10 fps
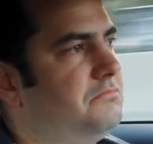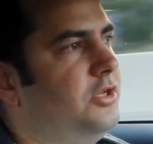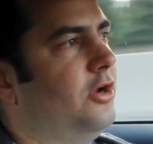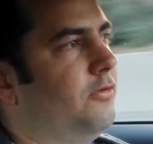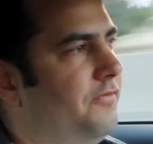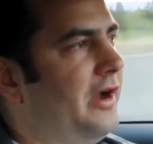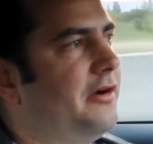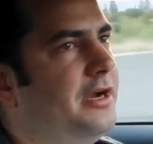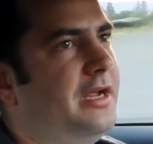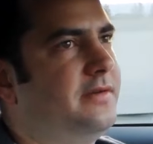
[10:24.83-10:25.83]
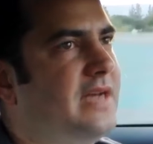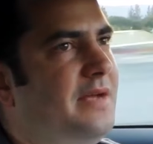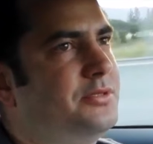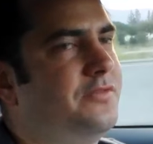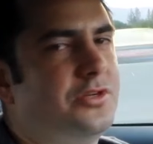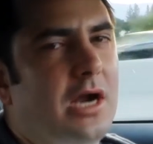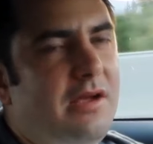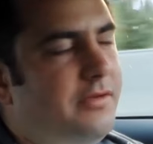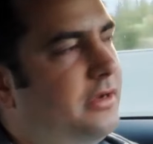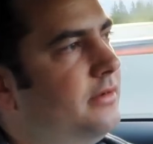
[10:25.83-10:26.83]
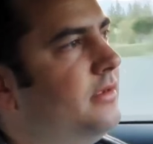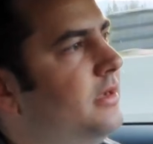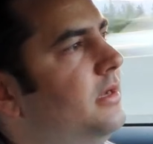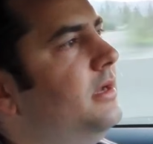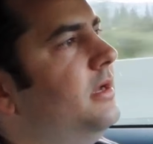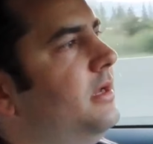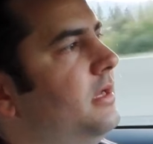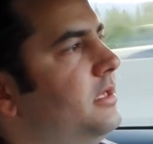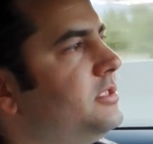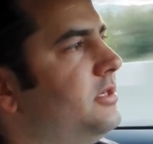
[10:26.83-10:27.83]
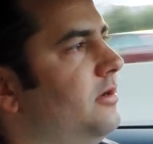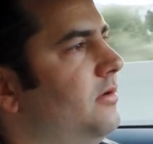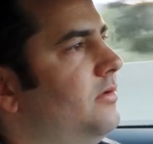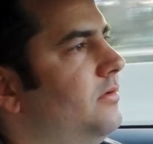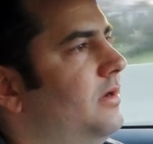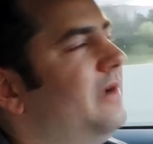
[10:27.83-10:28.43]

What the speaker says: you know, varying types of driving. So,